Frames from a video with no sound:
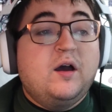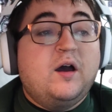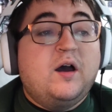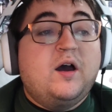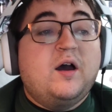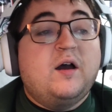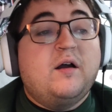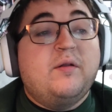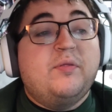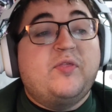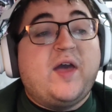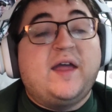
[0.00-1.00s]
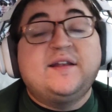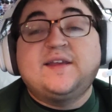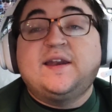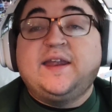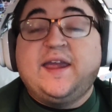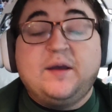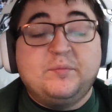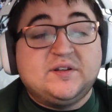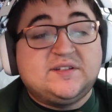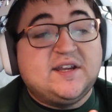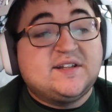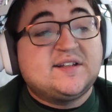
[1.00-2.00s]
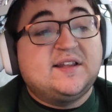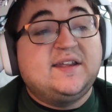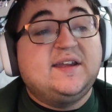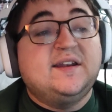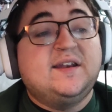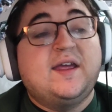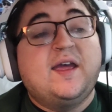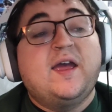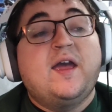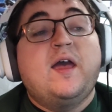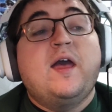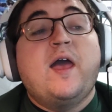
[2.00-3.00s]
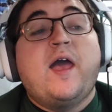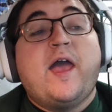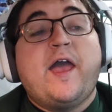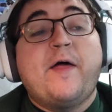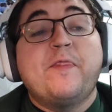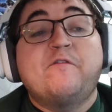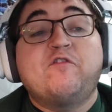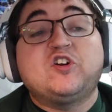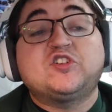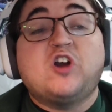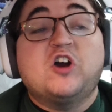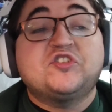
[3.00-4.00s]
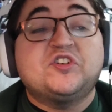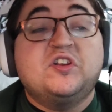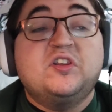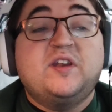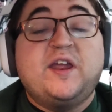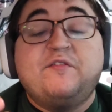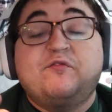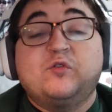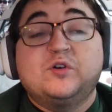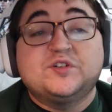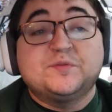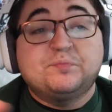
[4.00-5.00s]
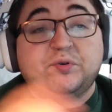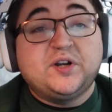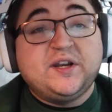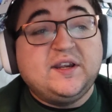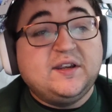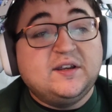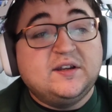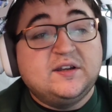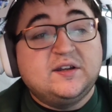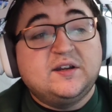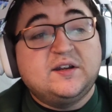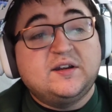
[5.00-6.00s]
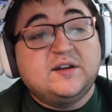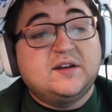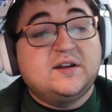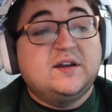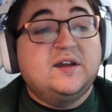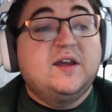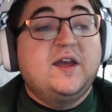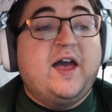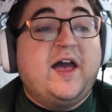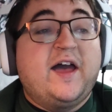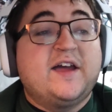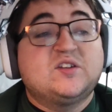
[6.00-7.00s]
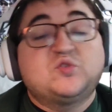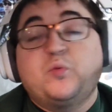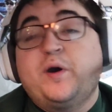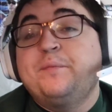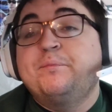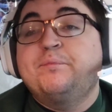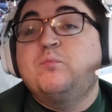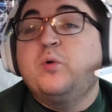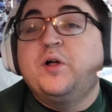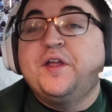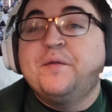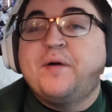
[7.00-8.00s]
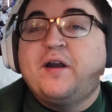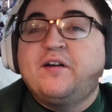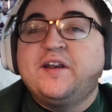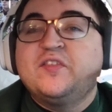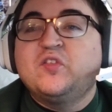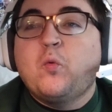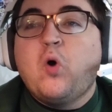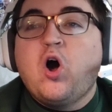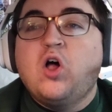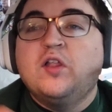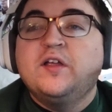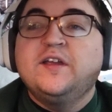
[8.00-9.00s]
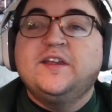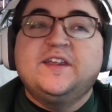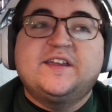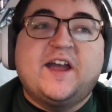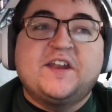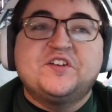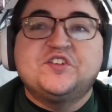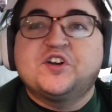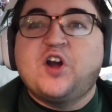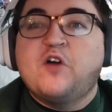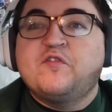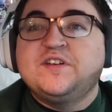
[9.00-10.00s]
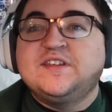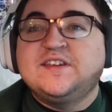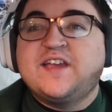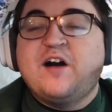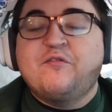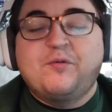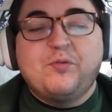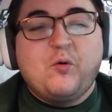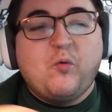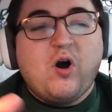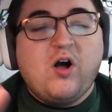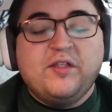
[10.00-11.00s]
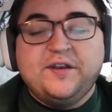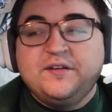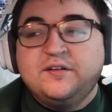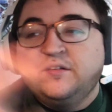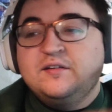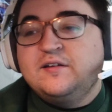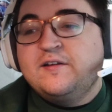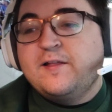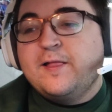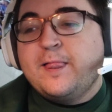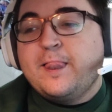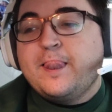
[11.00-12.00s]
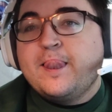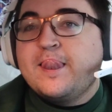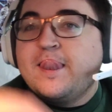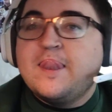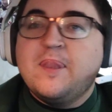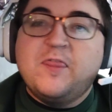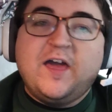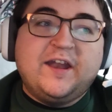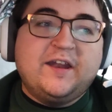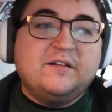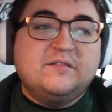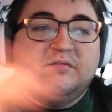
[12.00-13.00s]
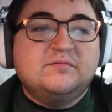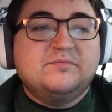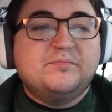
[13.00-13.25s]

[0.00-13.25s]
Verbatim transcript: Uh, then Denny Hamlin takes the lead. And the first caution of the day for debris, as when William Byron hit the wall, he kind of took off a decal from the wall and then it